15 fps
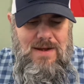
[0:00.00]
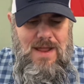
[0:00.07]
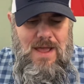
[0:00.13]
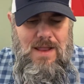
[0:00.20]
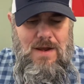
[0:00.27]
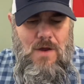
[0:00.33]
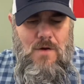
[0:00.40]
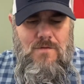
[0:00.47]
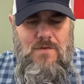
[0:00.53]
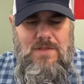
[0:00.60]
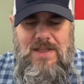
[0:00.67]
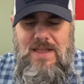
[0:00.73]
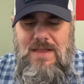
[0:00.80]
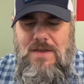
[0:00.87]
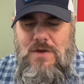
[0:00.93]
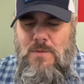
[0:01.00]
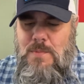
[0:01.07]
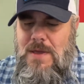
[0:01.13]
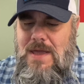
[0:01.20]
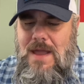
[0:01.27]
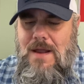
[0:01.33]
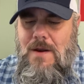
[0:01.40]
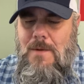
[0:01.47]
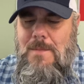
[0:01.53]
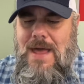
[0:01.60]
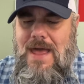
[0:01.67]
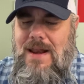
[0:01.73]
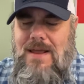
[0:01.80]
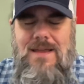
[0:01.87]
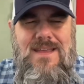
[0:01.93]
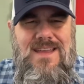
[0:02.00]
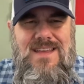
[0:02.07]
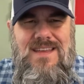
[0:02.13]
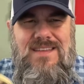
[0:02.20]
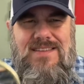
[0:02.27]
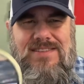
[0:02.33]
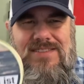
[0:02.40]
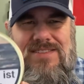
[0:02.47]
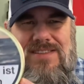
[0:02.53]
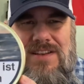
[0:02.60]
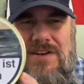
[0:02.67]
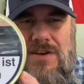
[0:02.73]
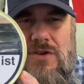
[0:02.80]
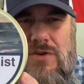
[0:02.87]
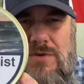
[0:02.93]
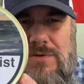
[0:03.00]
not overly goopy aromatic. This is a new